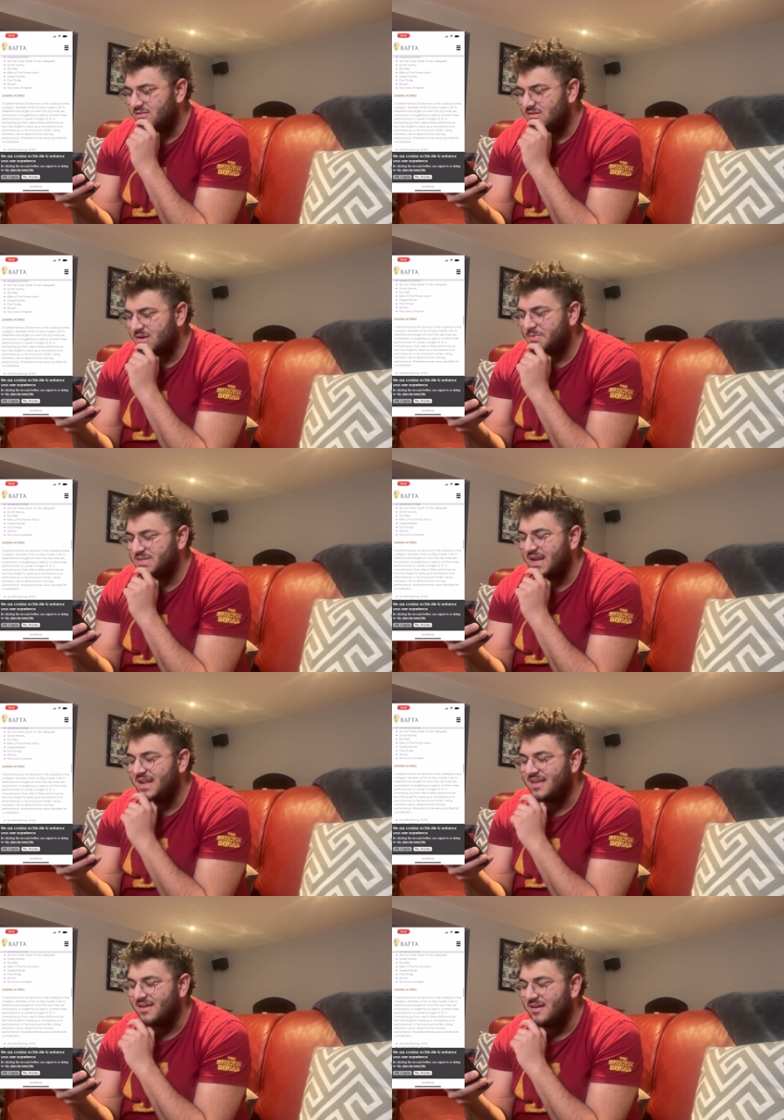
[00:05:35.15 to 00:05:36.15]
Stop
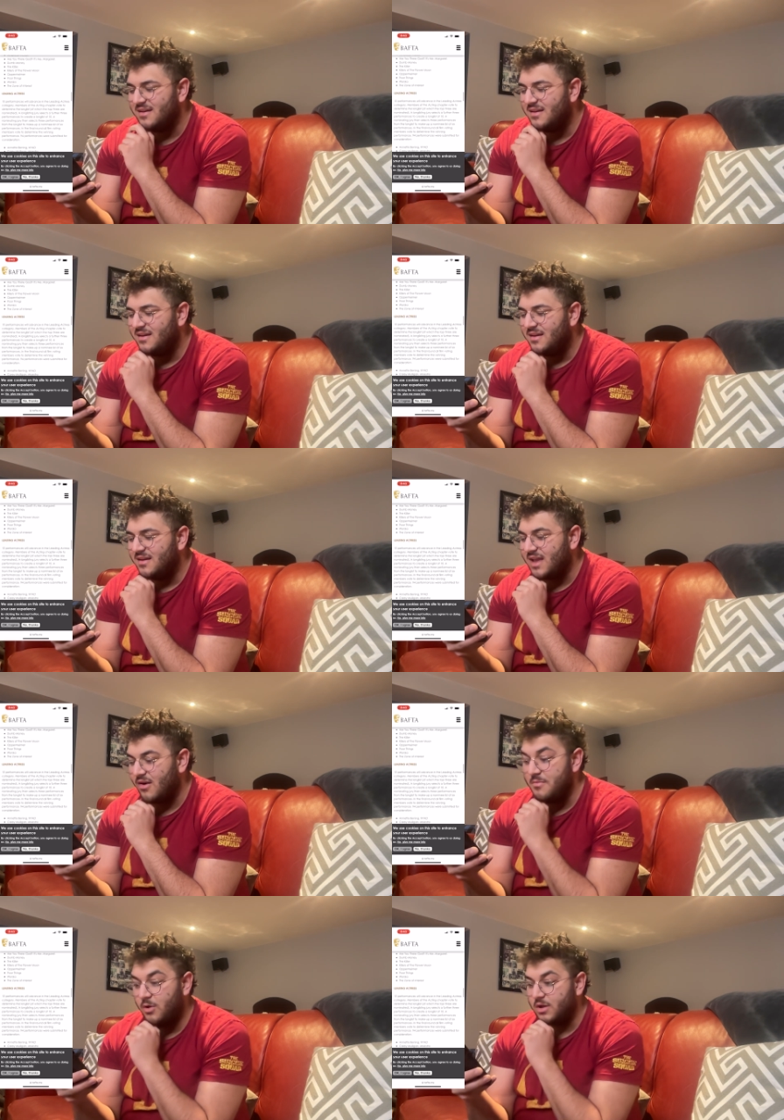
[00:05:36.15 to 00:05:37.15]
pretending.
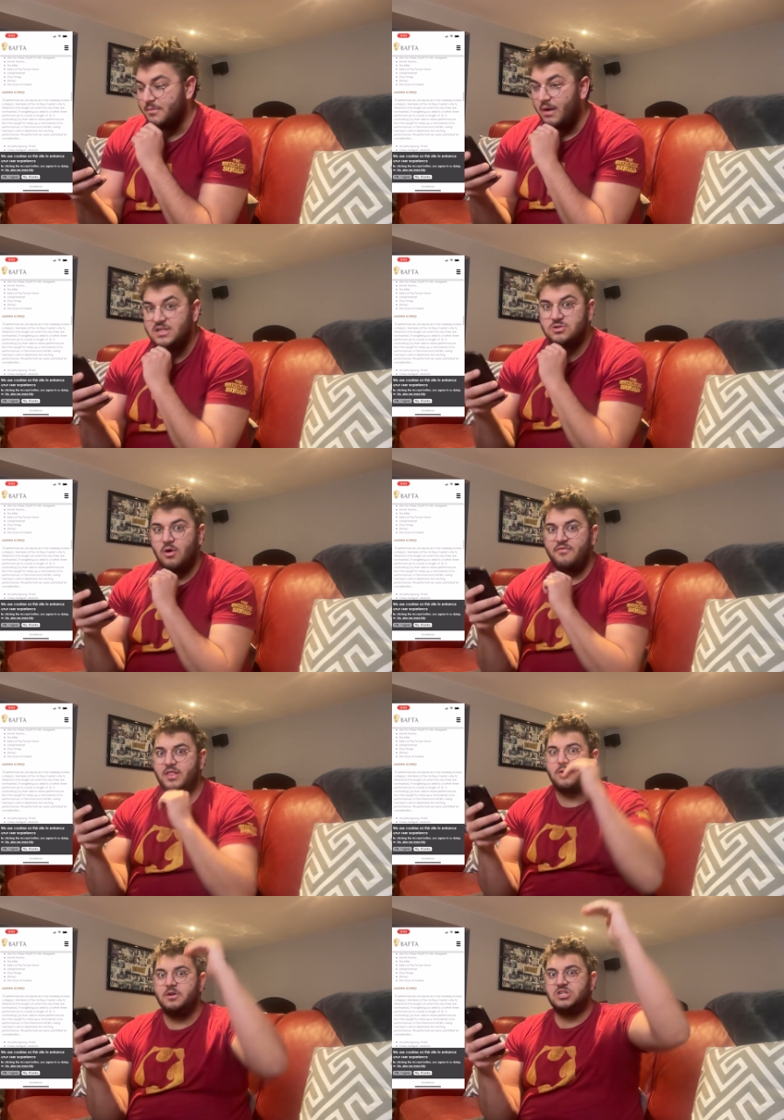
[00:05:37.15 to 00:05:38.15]
Carey Mulligan Maestro. I feel
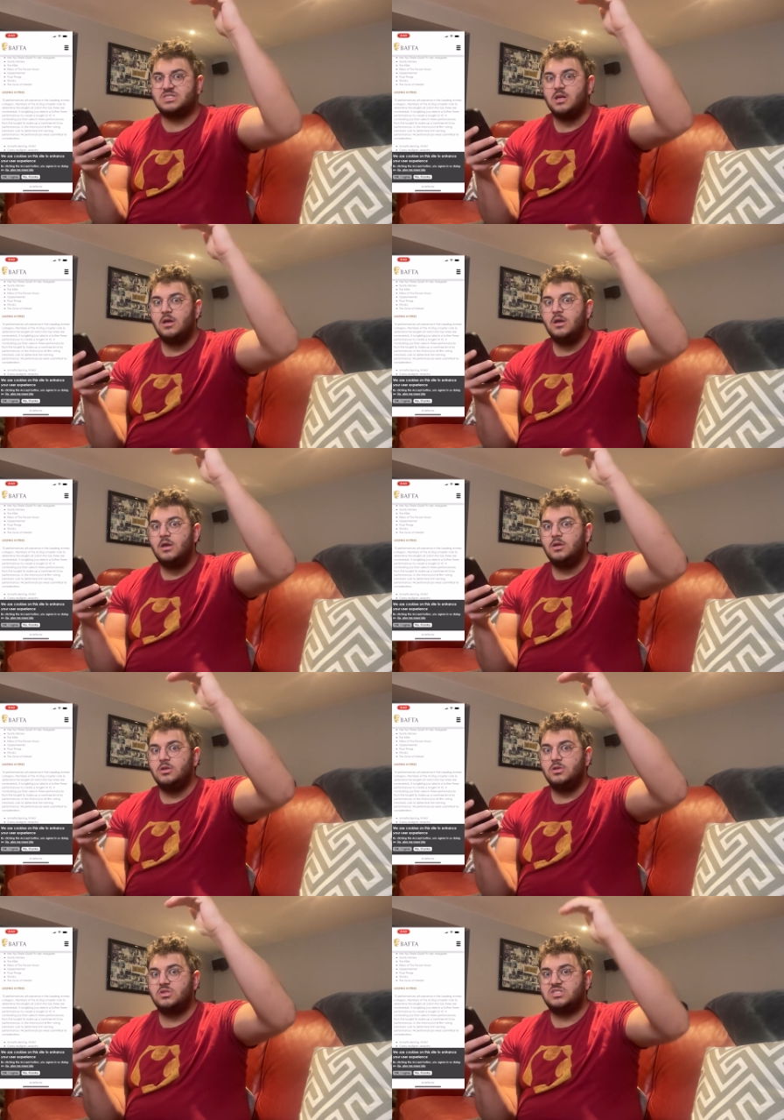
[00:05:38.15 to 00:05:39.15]
like we just
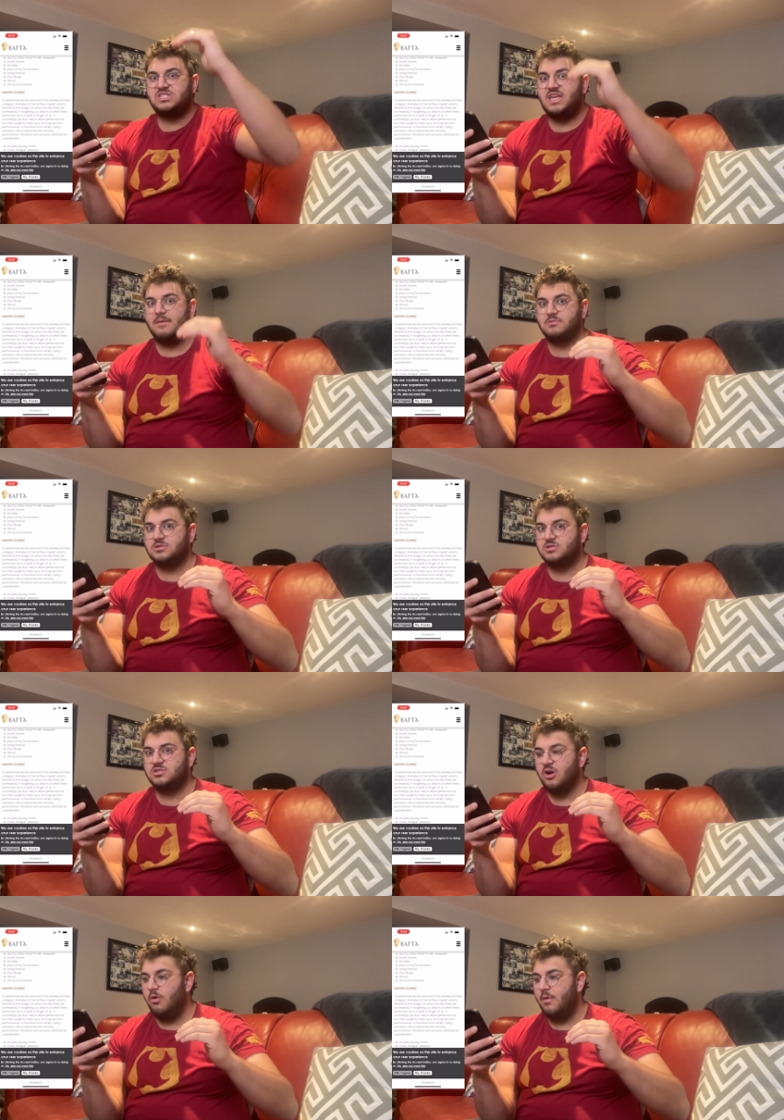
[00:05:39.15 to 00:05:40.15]
skipped
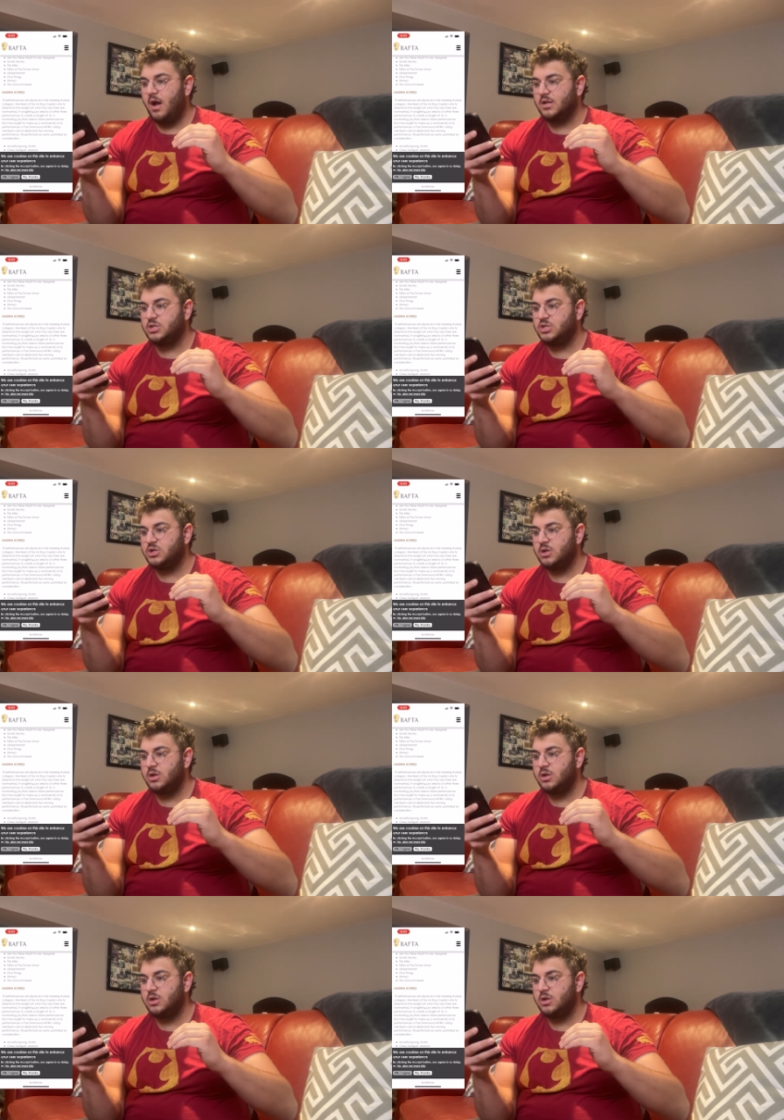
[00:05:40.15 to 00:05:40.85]
so much.